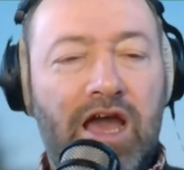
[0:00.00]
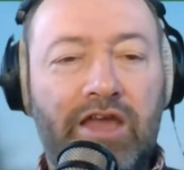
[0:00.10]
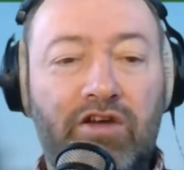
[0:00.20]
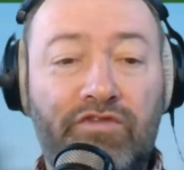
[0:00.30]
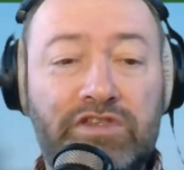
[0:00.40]

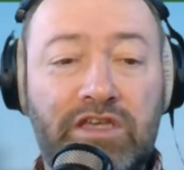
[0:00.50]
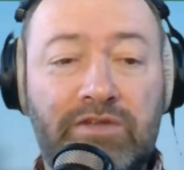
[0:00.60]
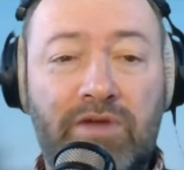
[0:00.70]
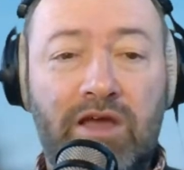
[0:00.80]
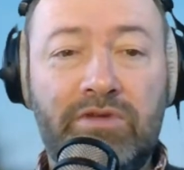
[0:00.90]
And obviously
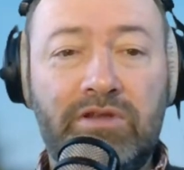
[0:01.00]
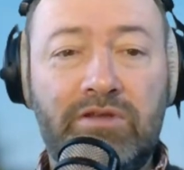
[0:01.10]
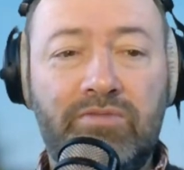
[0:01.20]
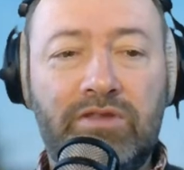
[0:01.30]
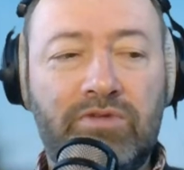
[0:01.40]
at the moment
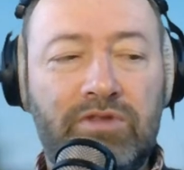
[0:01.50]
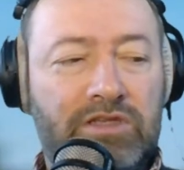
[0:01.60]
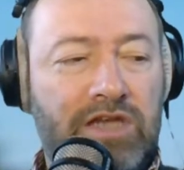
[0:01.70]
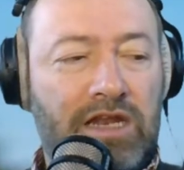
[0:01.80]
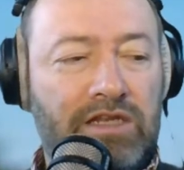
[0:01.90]
with
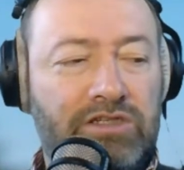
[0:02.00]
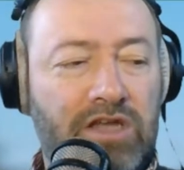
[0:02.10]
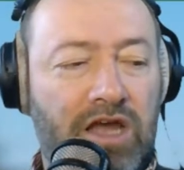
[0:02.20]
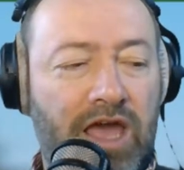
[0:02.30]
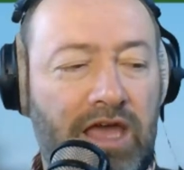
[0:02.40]
the challenge
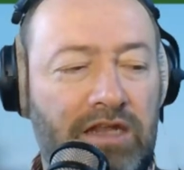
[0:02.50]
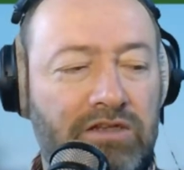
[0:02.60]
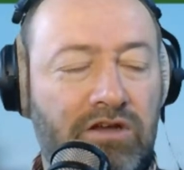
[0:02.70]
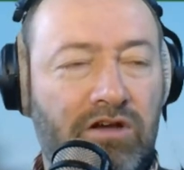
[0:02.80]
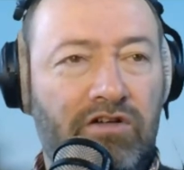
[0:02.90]
ahead
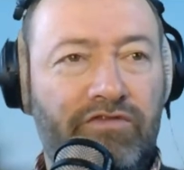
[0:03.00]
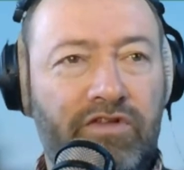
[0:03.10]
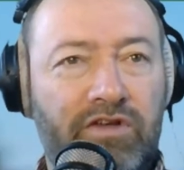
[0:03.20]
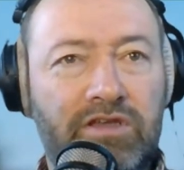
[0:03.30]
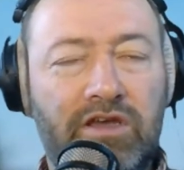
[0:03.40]
of
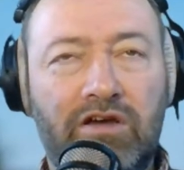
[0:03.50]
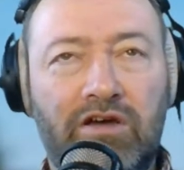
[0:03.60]
the